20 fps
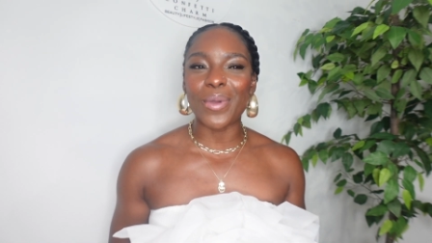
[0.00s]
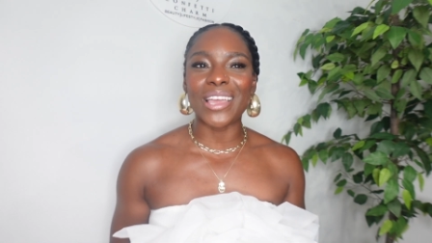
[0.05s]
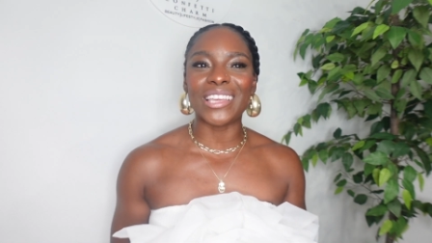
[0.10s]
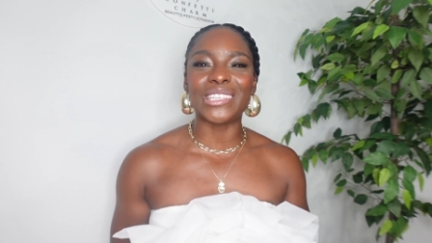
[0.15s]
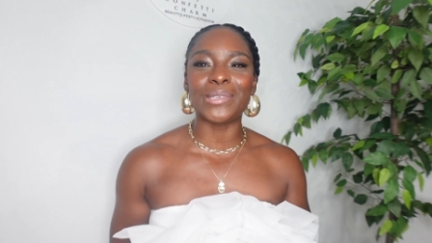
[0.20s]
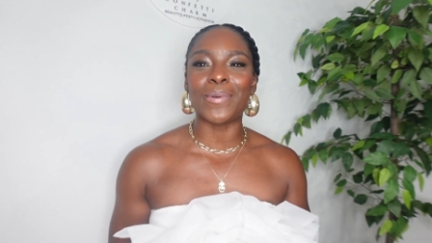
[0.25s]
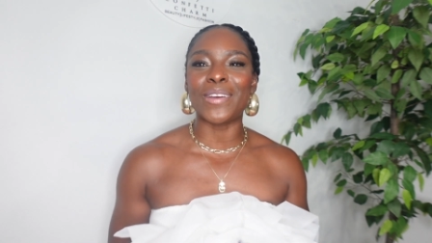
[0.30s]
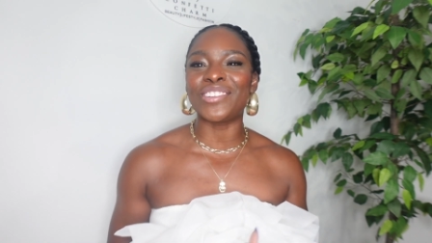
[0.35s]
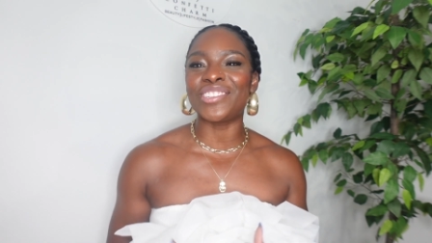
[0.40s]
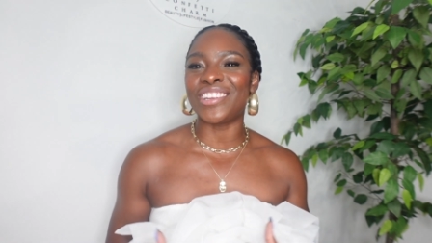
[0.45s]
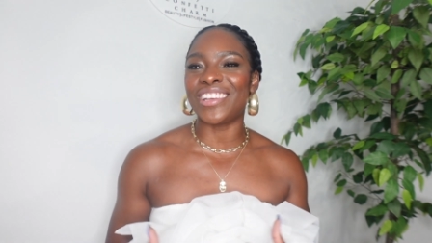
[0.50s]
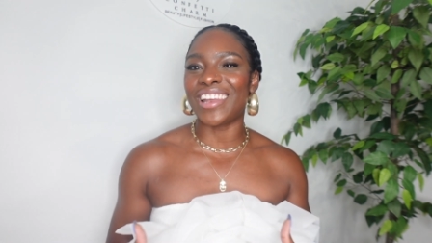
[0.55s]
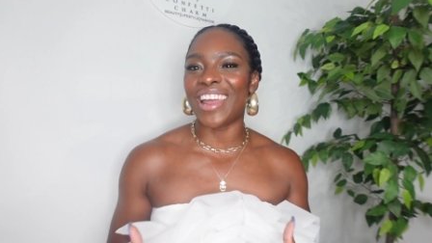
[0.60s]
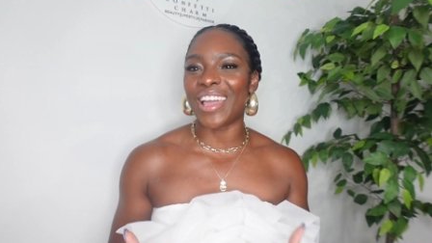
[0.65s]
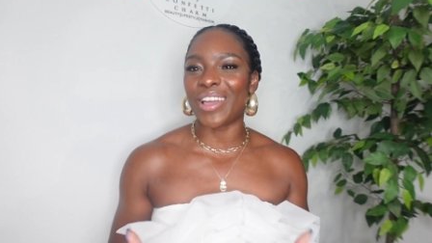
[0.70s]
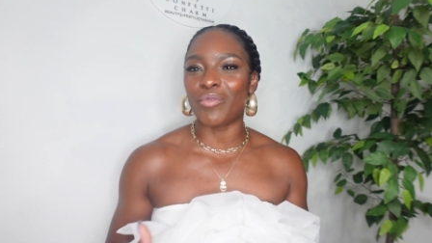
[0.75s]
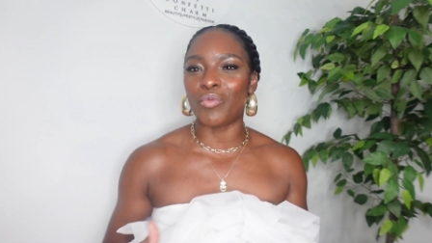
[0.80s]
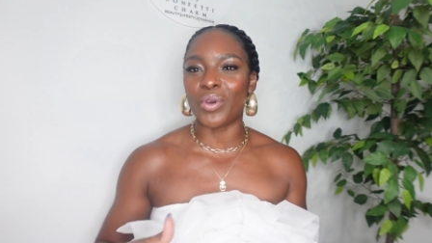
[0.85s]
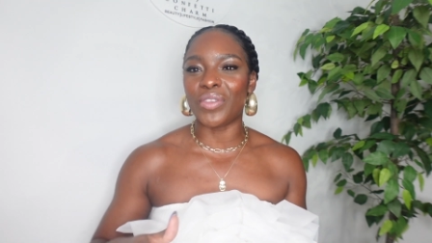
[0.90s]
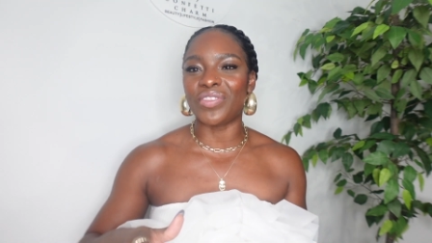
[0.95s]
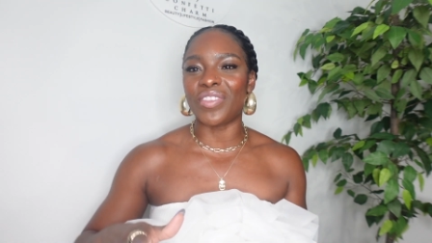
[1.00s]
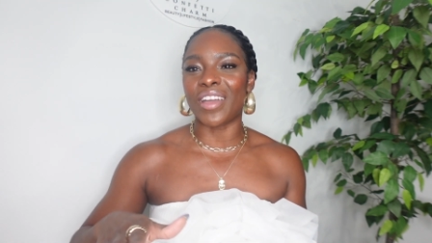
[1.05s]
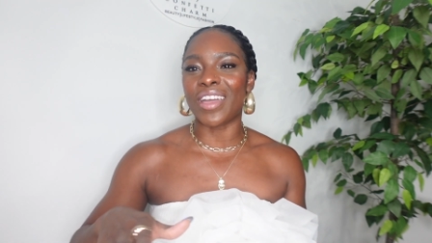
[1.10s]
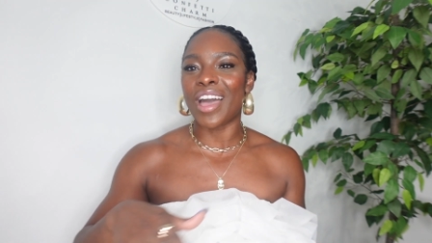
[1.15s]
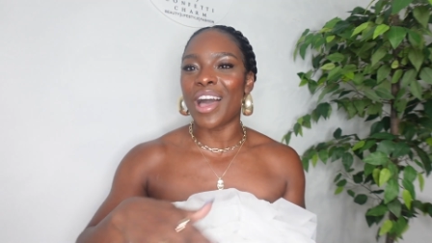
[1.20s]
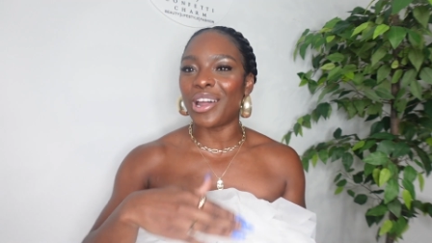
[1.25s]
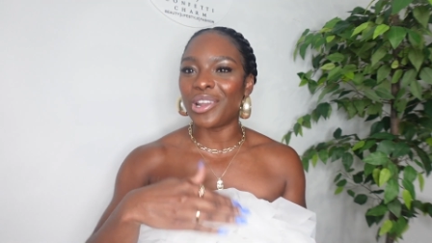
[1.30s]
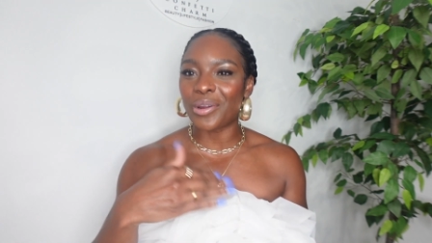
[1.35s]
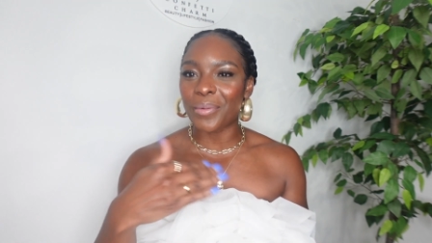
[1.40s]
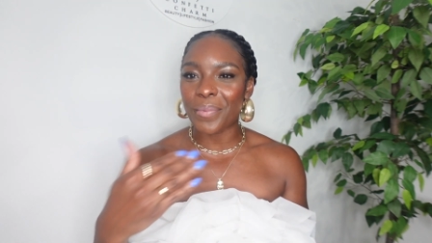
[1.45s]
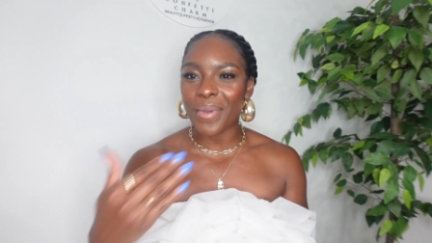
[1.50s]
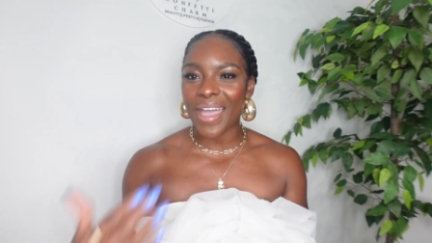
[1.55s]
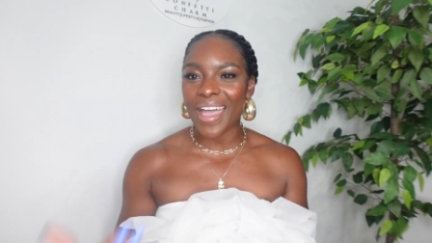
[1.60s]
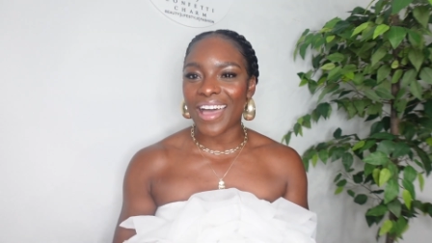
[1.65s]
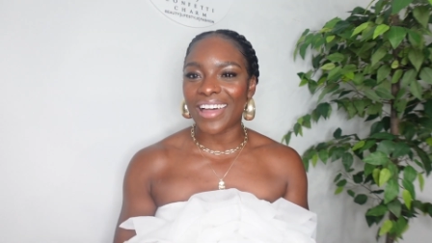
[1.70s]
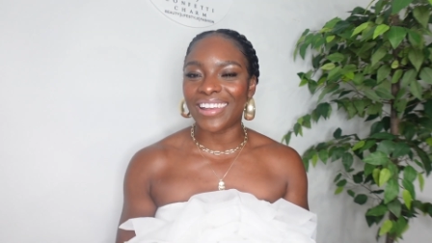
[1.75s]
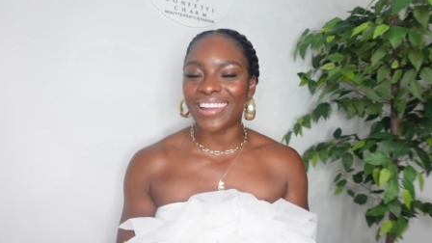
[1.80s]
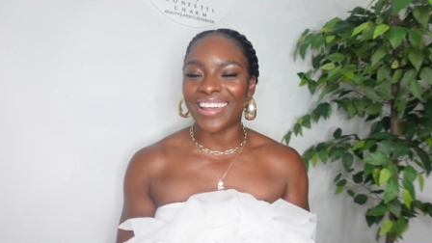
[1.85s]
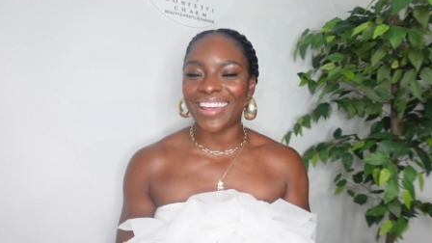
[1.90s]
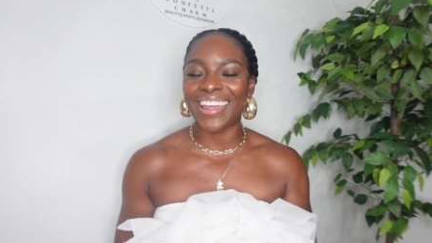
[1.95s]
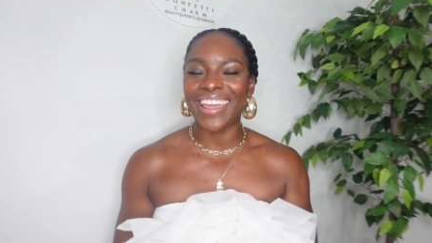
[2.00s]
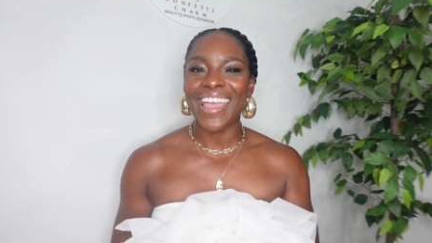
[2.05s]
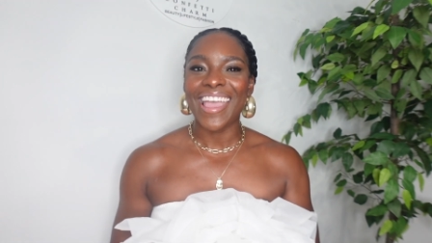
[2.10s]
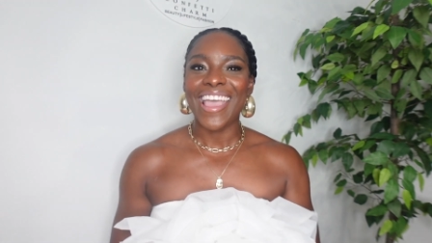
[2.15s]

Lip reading: especially like with the color palette